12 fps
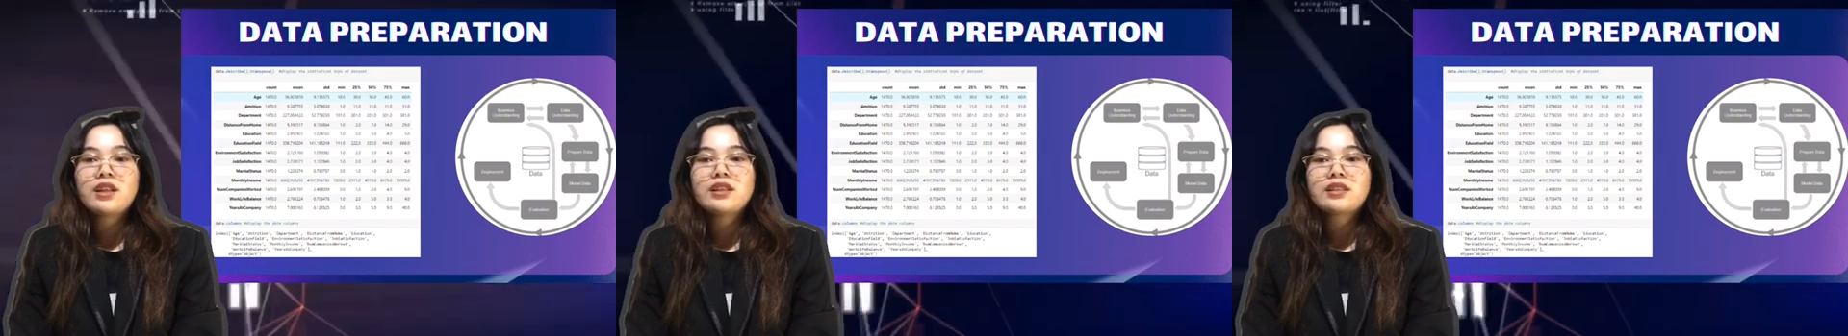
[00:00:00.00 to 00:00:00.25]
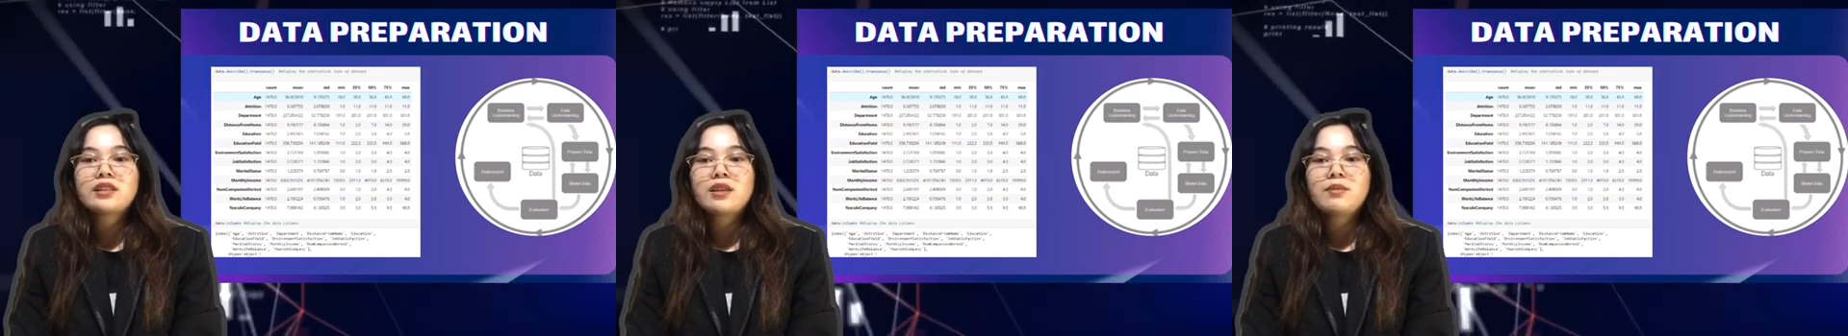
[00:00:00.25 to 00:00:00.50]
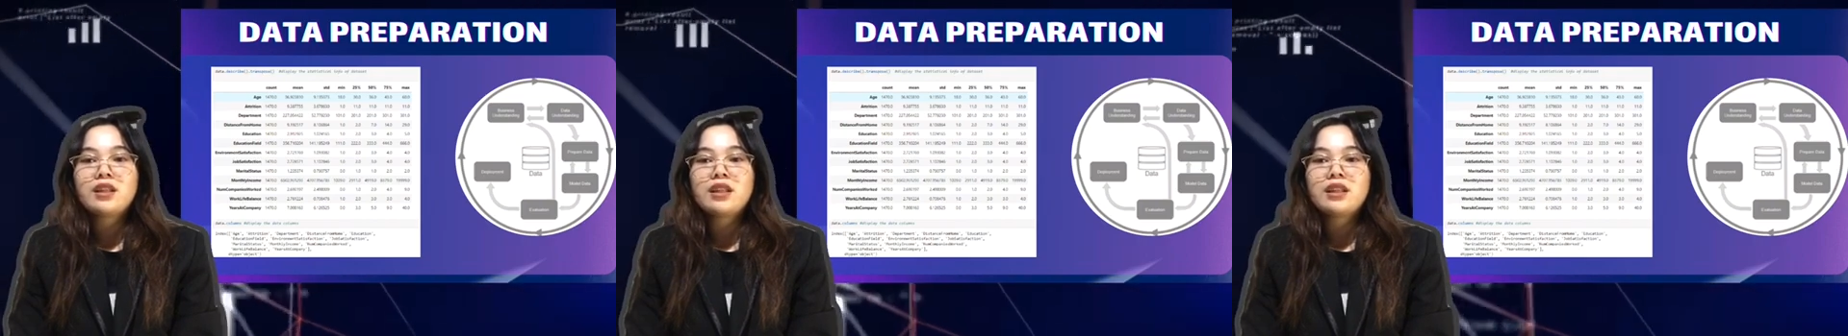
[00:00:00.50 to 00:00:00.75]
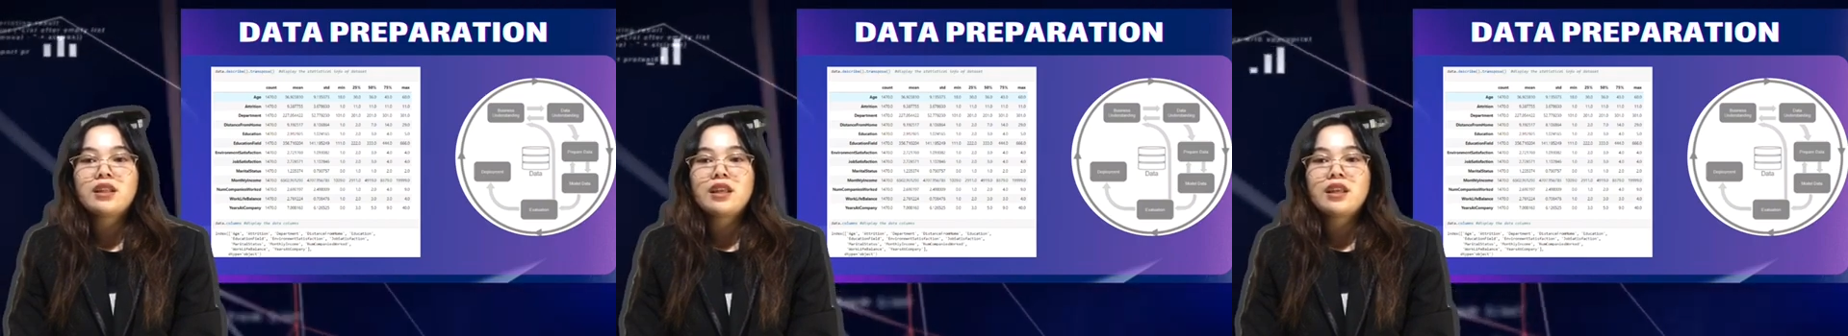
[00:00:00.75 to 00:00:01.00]
and
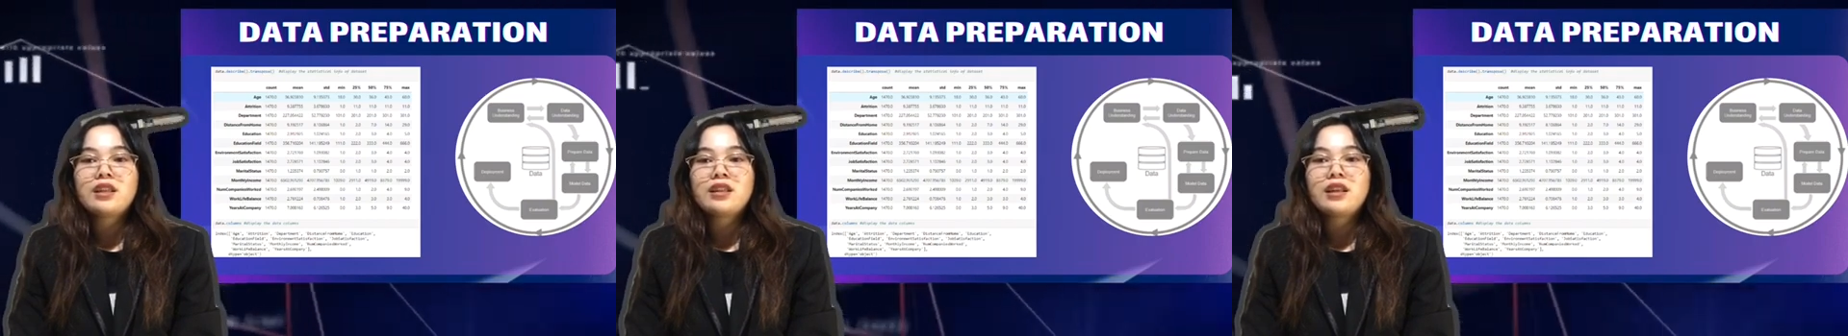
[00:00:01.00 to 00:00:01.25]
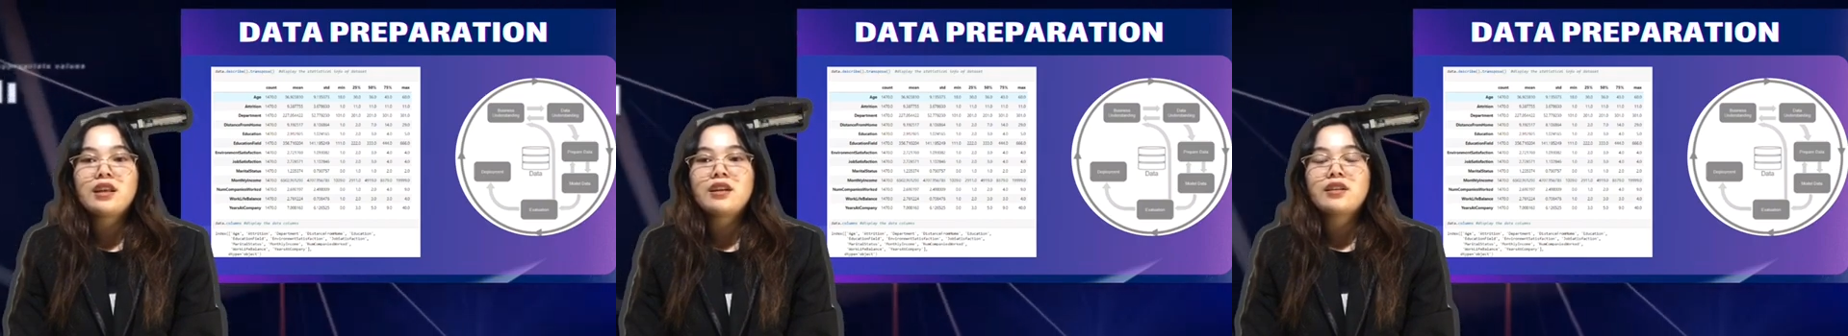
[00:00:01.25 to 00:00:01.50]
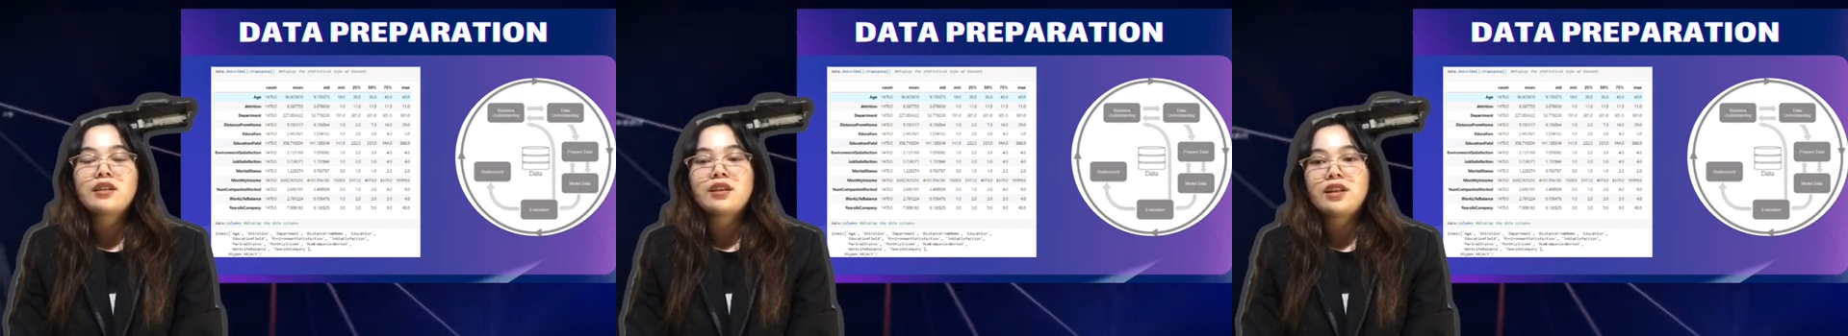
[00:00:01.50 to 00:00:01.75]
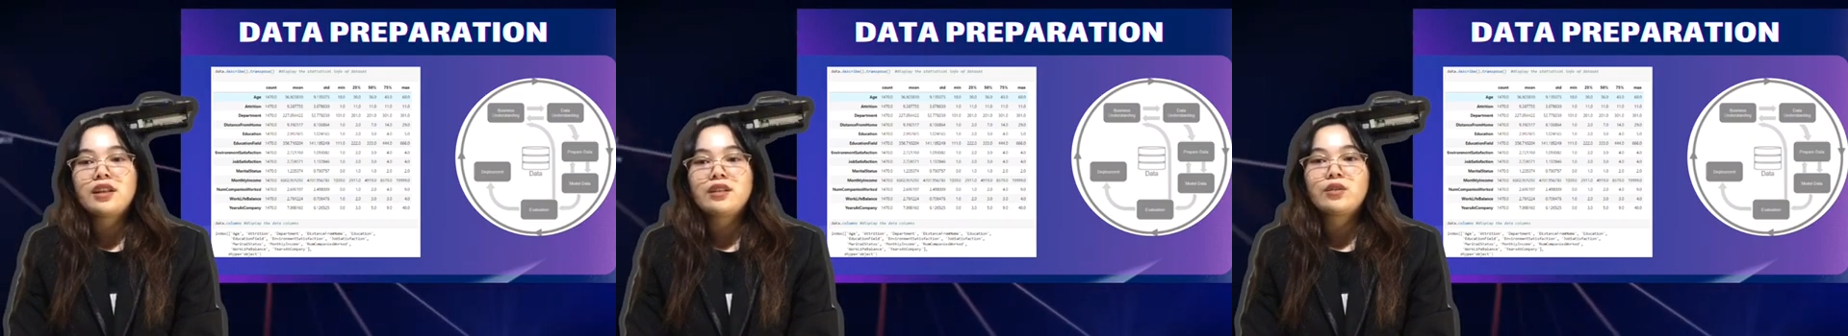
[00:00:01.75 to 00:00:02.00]
stability in their
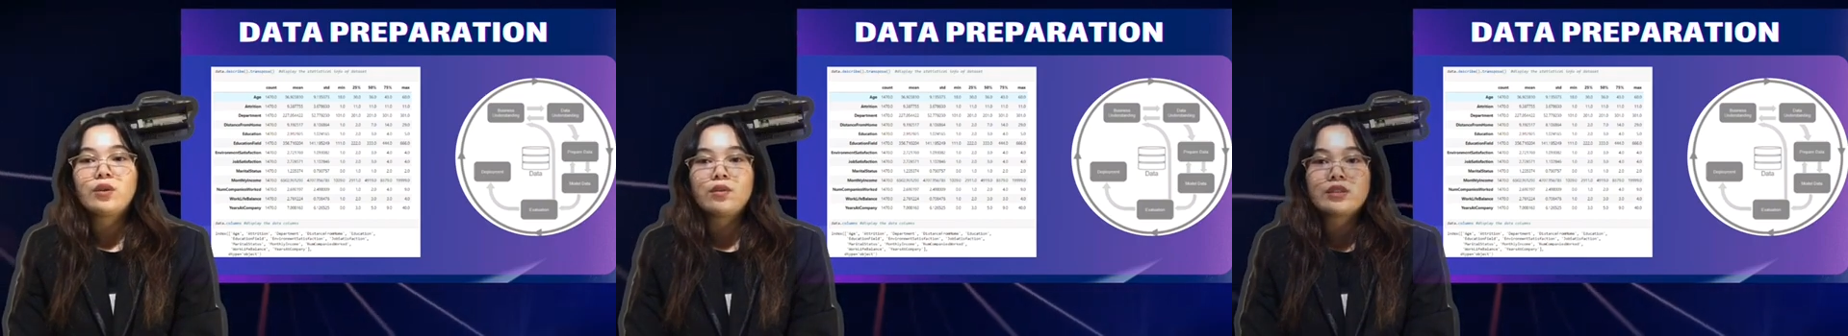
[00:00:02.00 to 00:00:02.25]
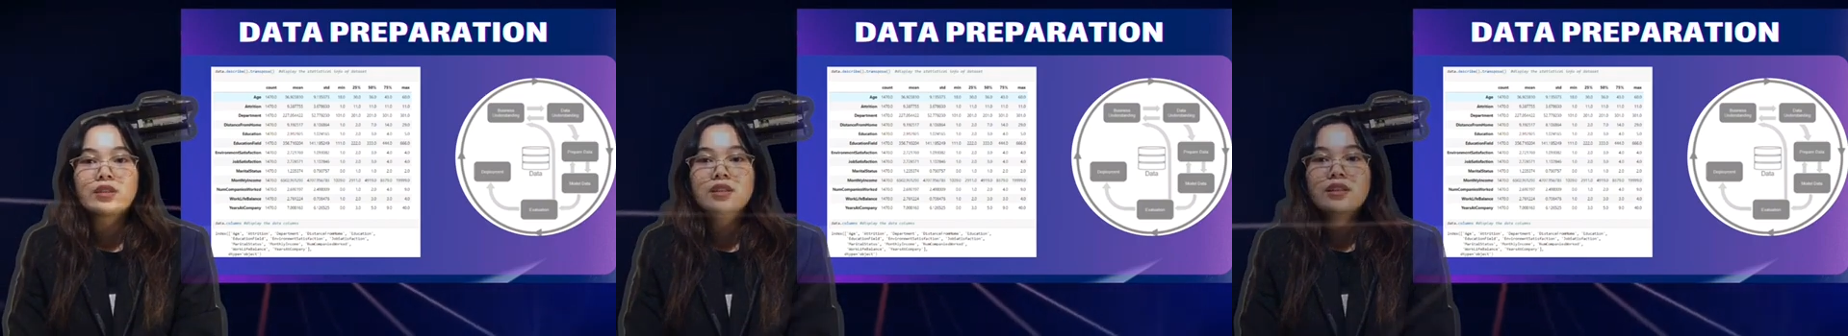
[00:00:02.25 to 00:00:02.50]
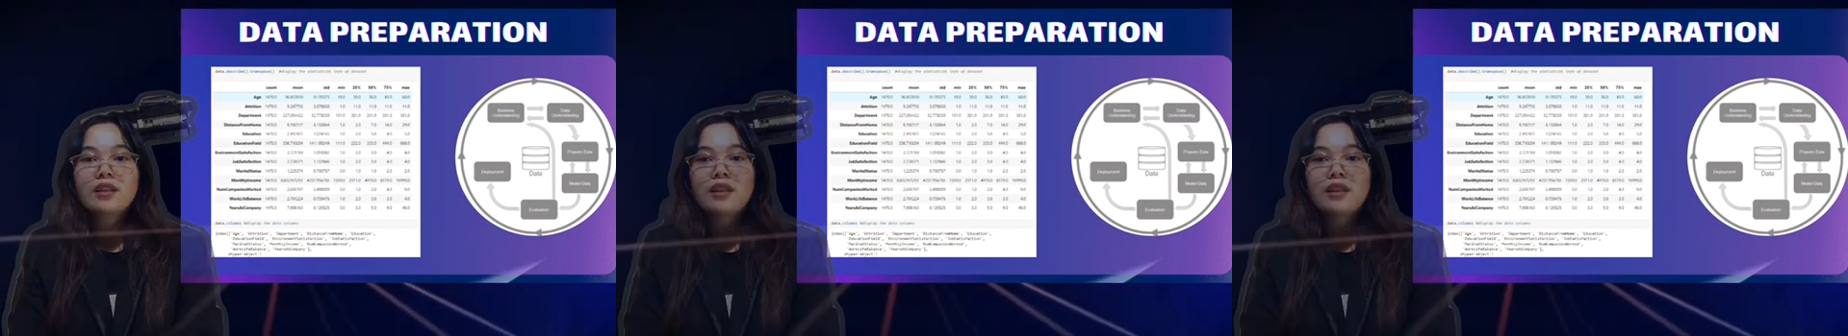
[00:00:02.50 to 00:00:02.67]
current roles.